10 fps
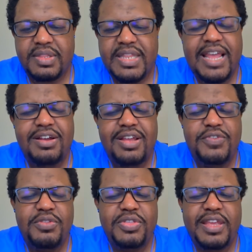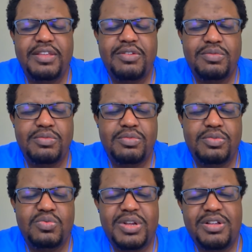Now, if you think,
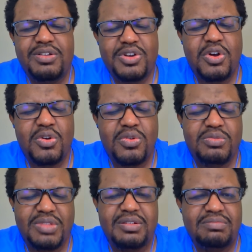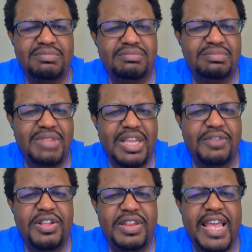well, Cole, the
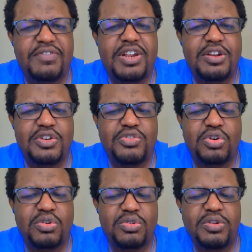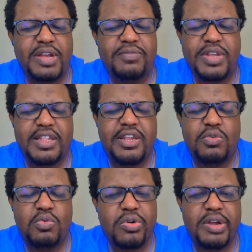NFL, they have it under control. You don't have anything
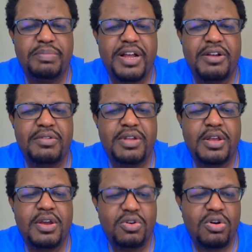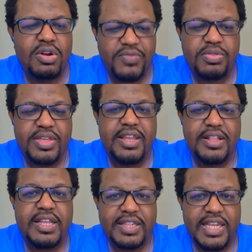to worry about. Or if you
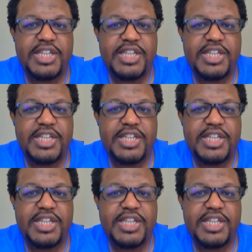think that they